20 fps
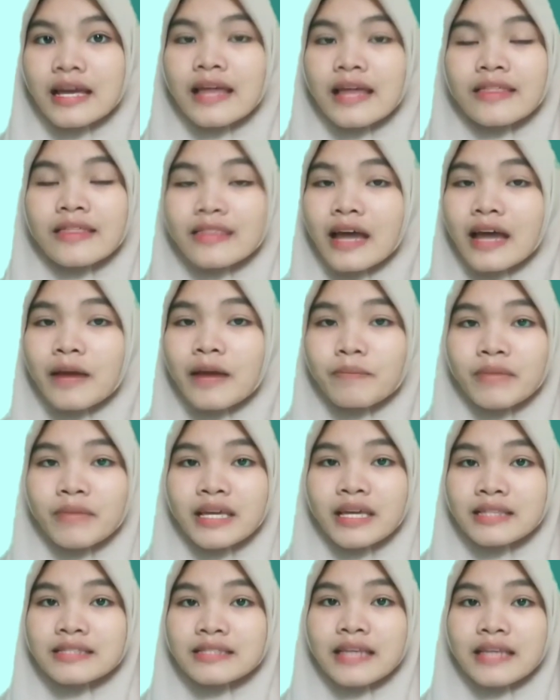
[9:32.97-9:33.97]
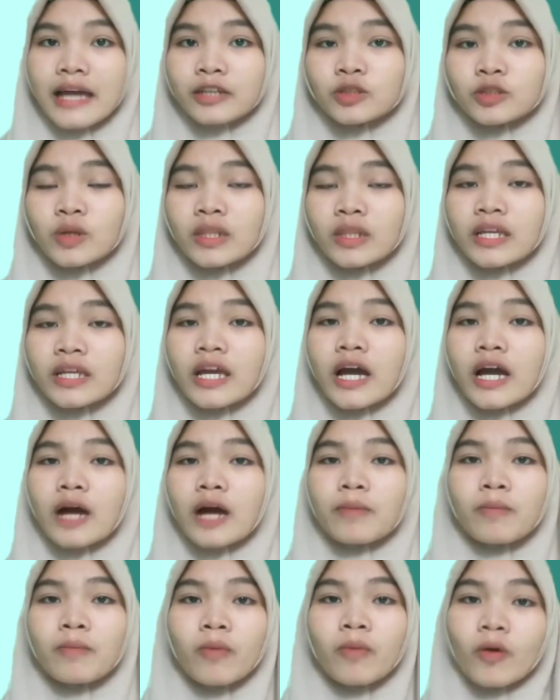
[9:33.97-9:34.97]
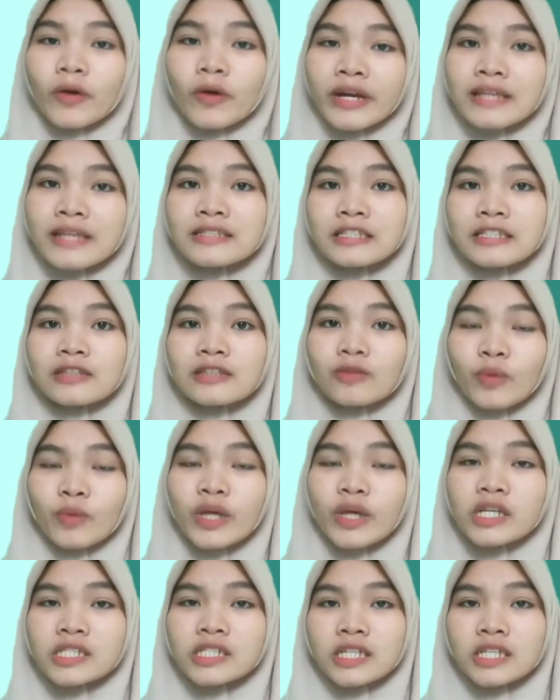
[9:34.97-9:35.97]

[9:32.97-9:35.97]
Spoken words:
That means actually a boring situation,